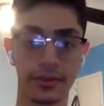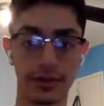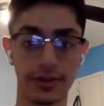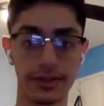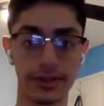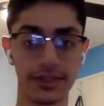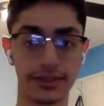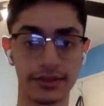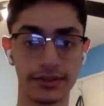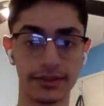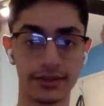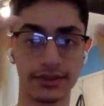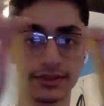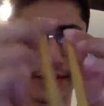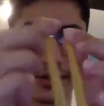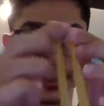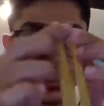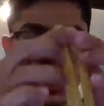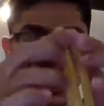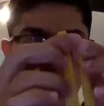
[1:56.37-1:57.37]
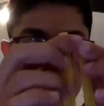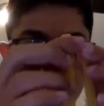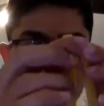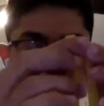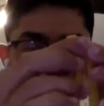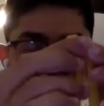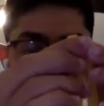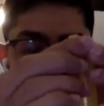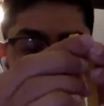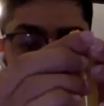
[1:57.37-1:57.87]
the centers.
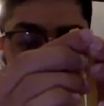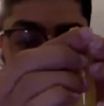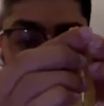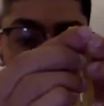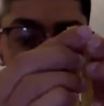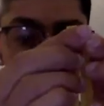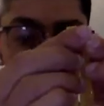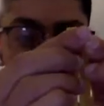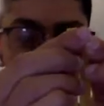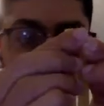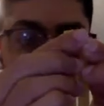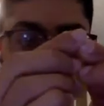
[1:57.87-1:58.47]
And you can measure again,